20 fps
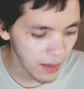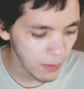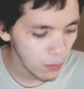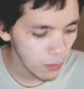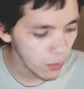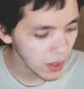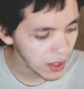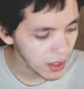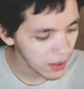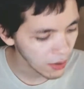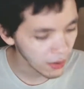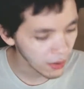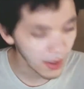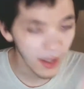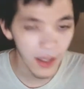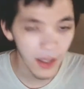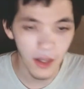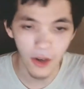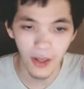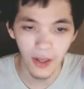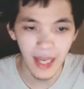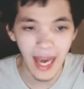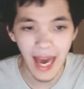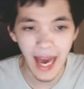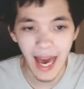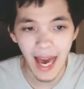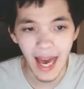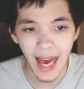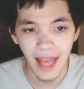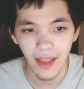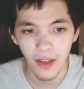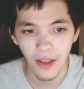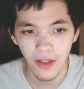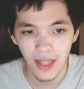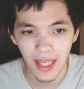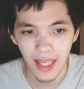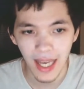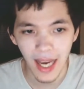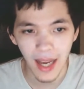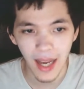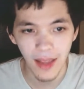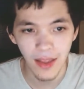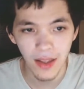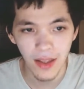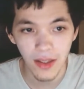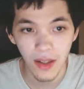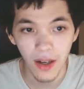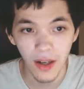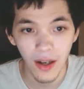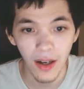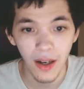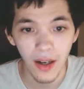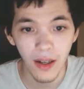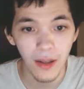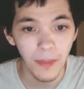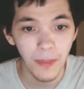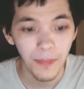with your cat, there's a cat in this card,